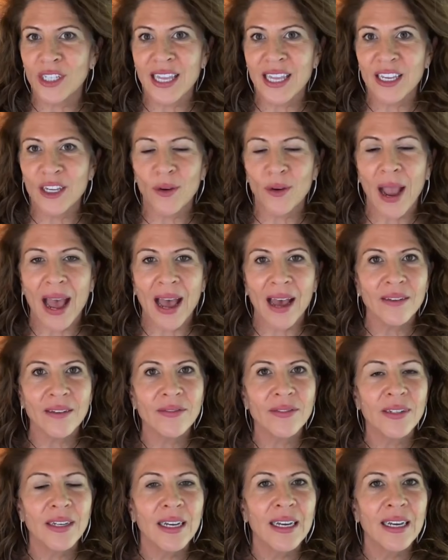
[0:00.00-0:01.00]
that you
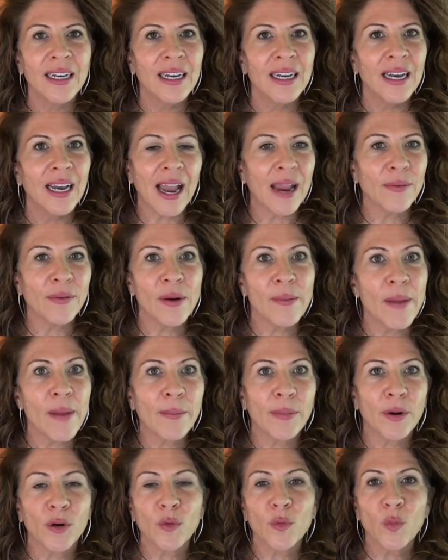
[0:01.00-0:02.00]
have. I
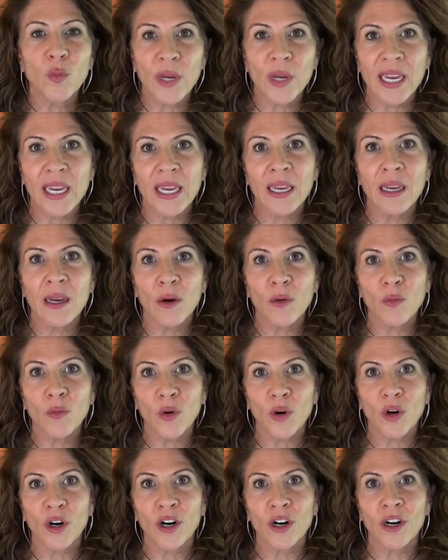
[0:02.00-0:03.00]
remember we
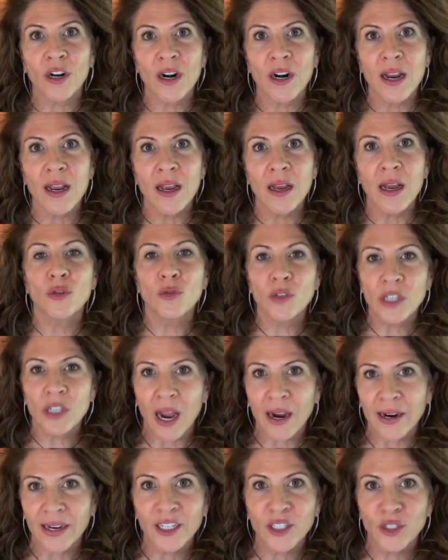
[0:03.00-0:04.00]
were
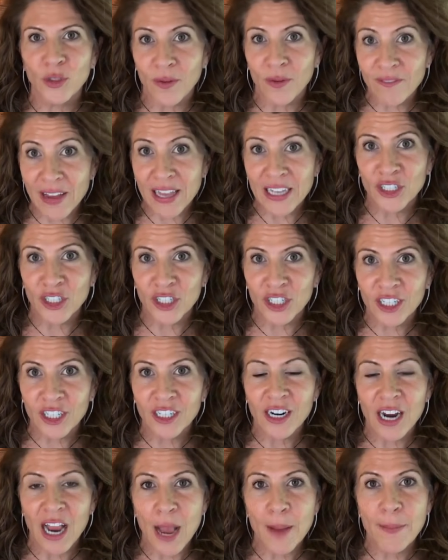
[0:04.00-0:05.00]
talking to a
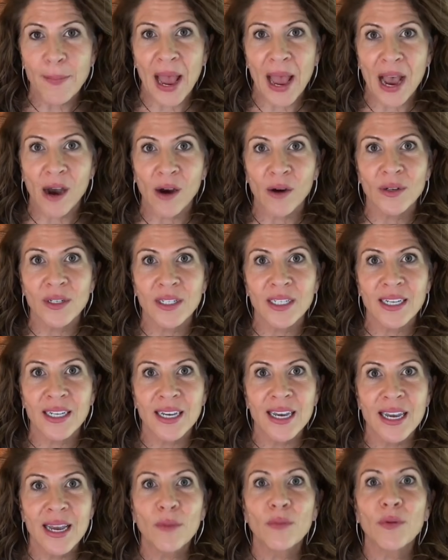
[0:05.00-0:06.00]
vendor about
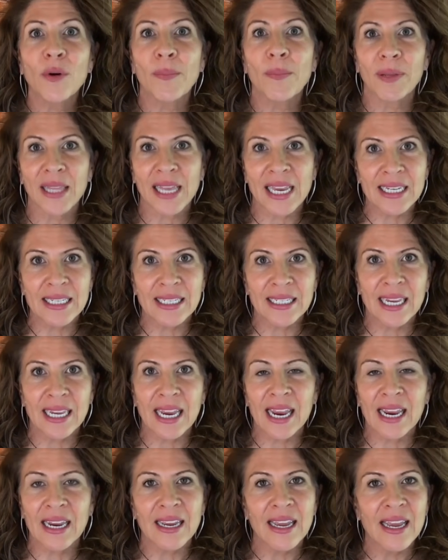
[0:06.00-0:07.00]

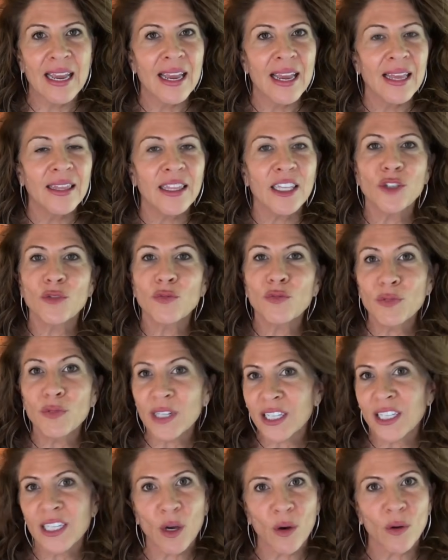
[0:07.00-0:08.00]
replacing this
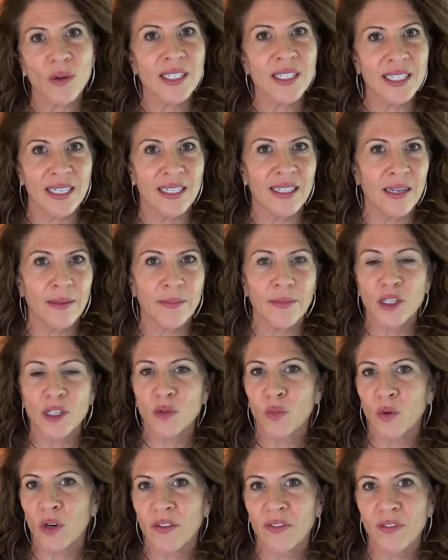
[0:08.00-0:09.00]
really old system, this
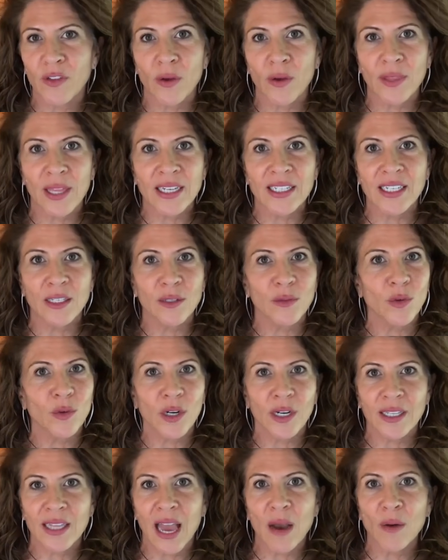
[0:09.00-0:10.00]
workflow that didn't
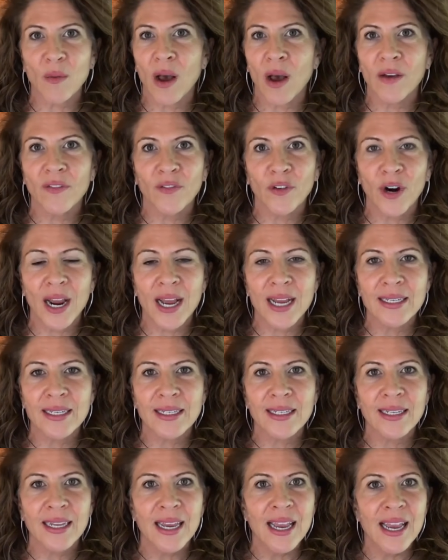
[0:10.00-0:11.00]
work that well for
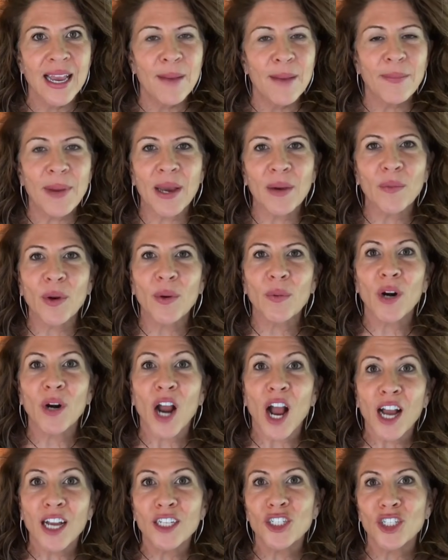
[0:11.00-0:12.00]
us, but we were
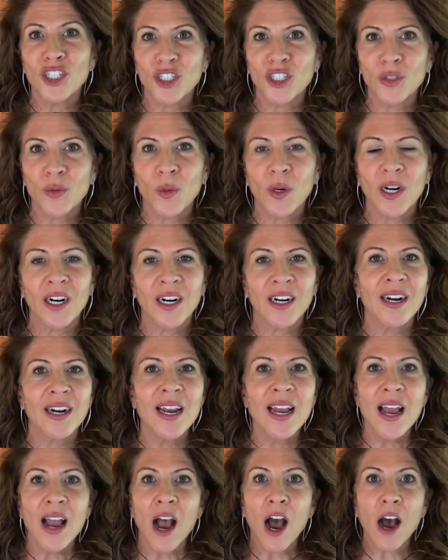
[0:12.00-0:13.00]
unsure
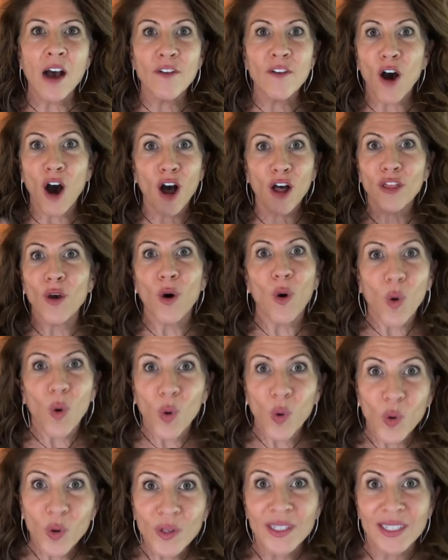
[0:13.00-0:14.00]
of all the
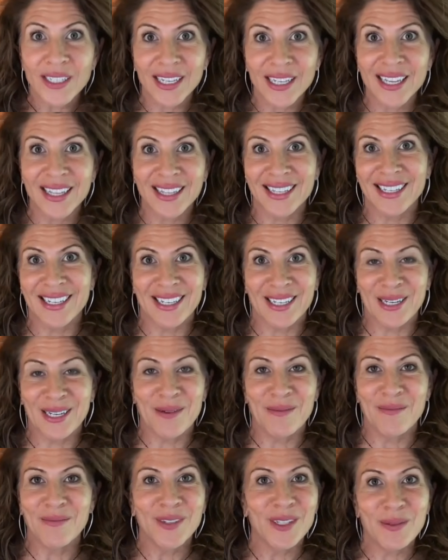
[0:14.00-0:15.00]
holes in the
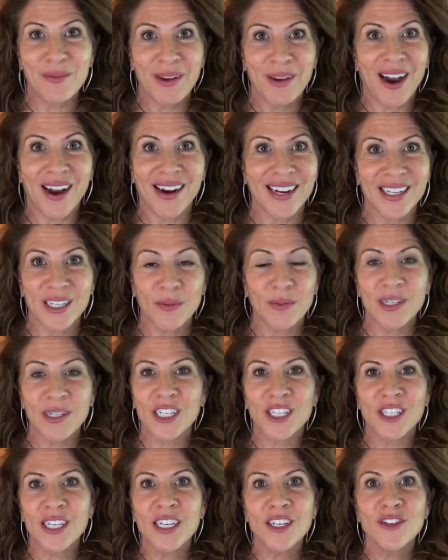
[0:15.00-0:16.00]
system, to be honest. We
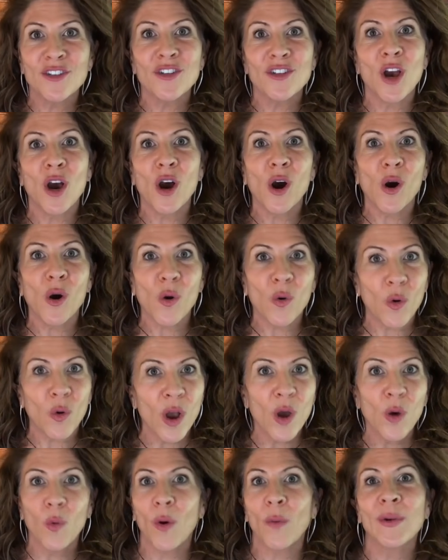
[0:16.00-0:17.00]
just didn't know
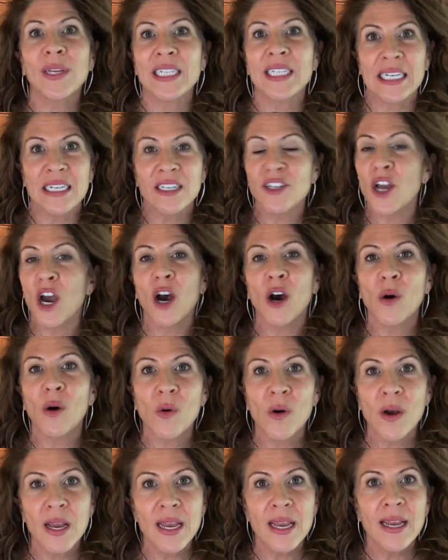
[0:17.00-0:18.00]
what we didn't know.
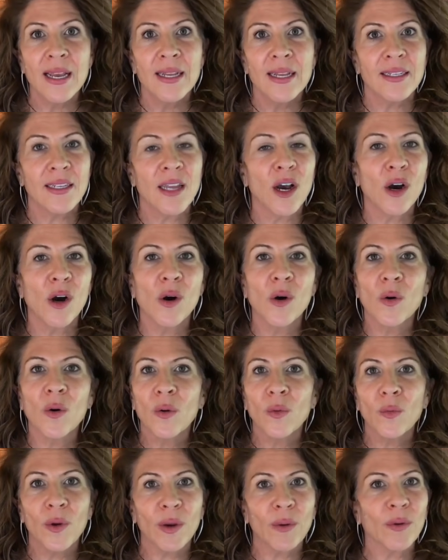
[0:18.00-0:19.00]
So
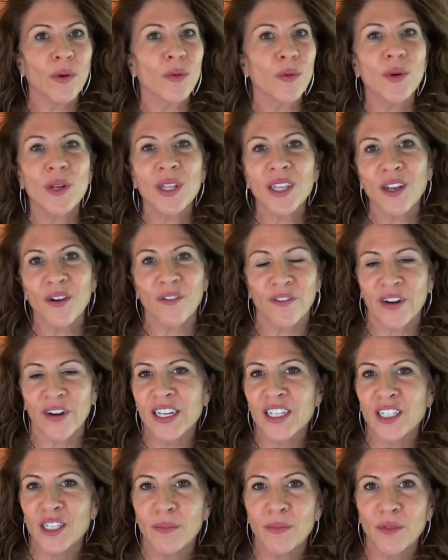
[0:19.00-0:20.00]
we were really
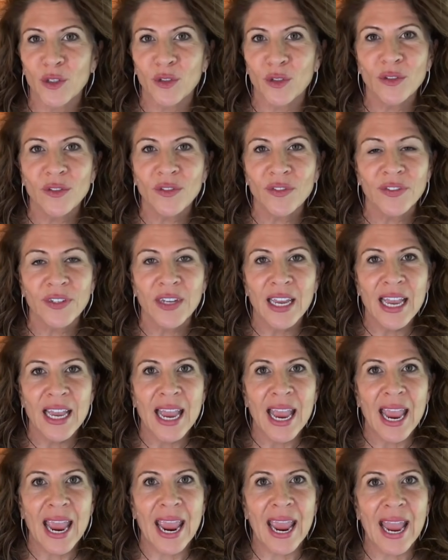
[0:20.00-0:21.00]
afraid to move.
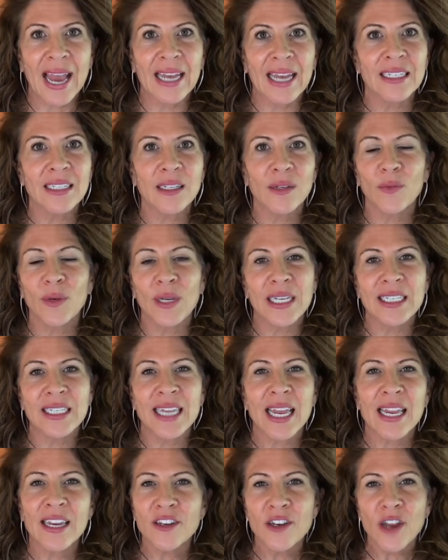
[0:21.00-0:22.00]
And we
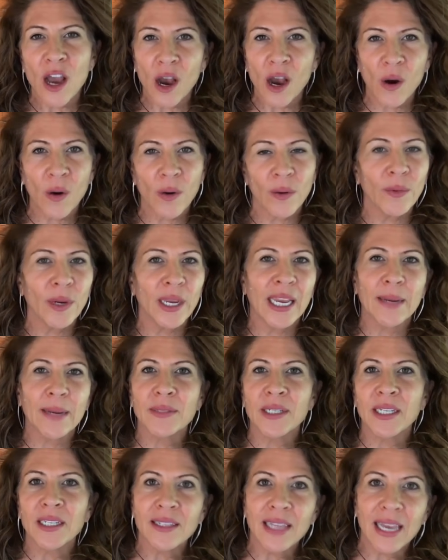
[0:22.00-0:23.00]
said no, and we kept
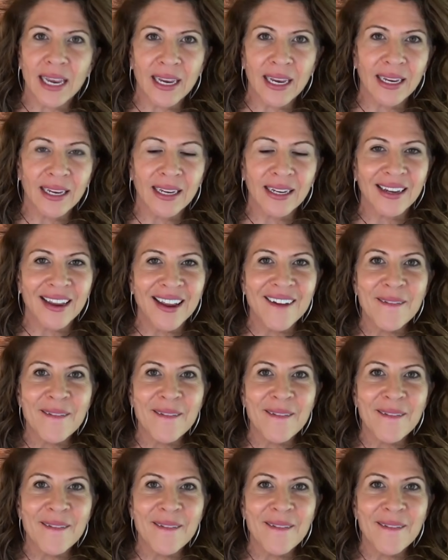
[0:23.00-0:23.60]
delaying,